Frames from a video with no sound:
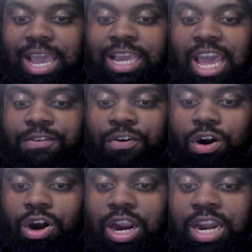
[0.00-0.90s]
gave
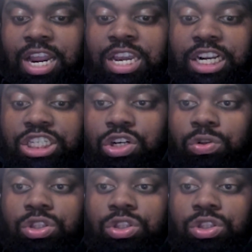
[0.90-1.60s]
her an additional